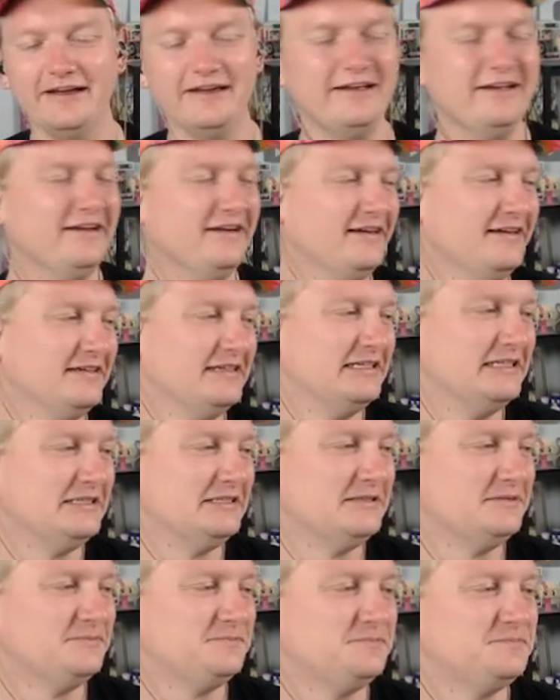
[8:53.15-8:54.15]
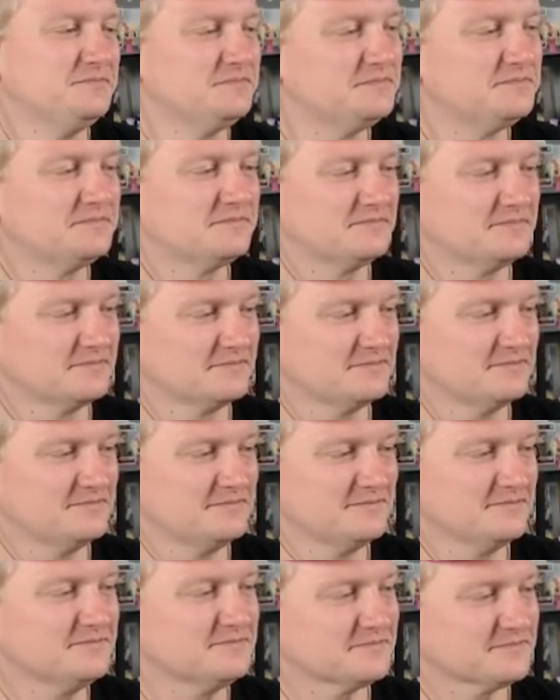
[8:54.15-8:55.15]
Go ahead and take that
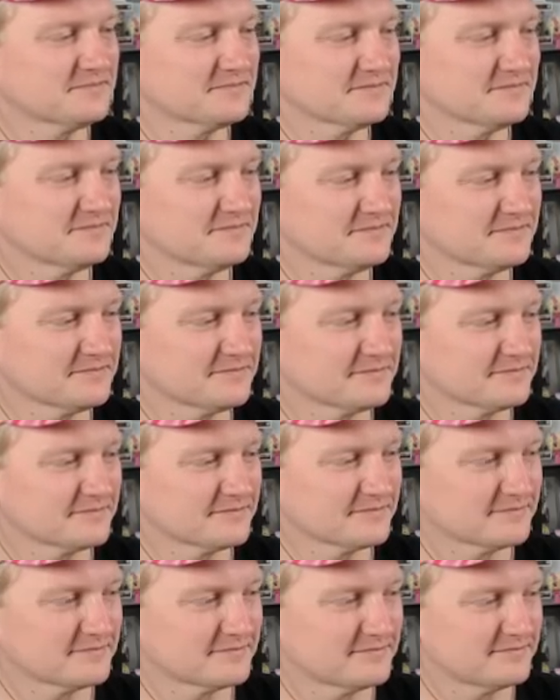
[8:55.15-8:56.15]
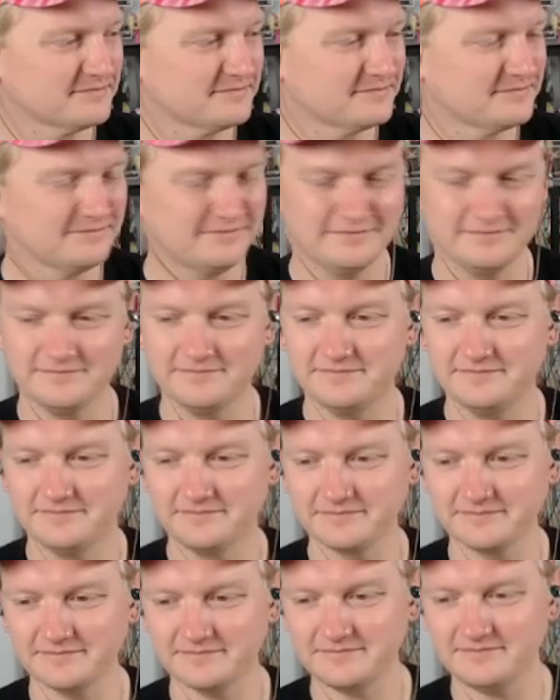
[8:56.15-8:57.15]
sausage and
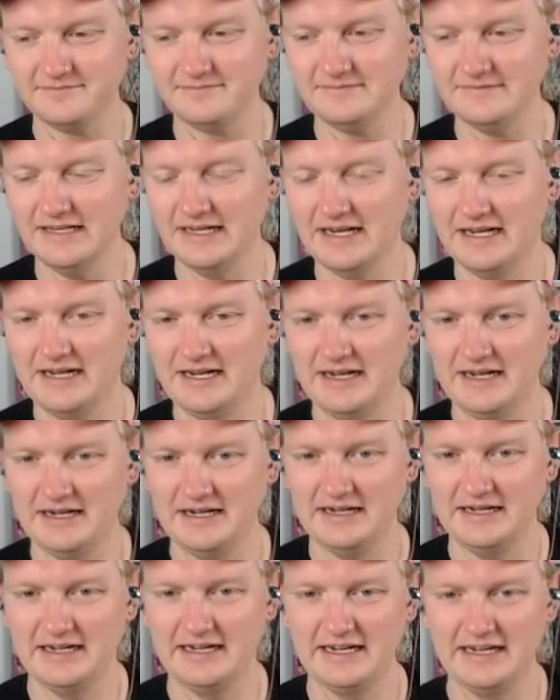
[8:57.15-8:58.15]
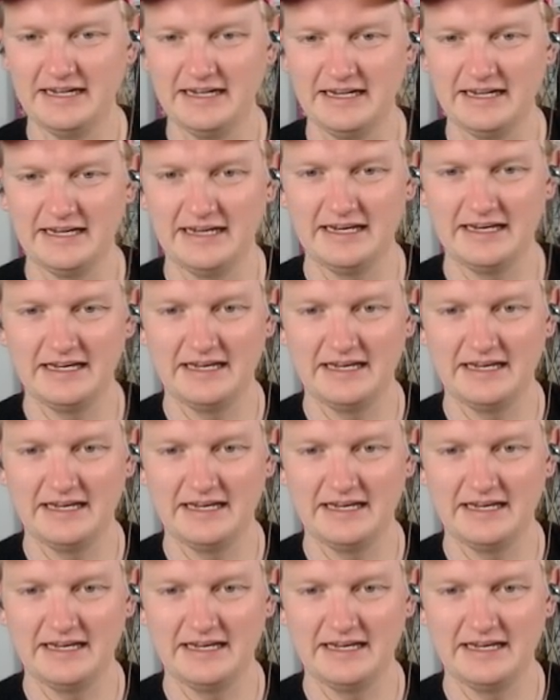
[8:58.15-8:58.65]
just throw in here.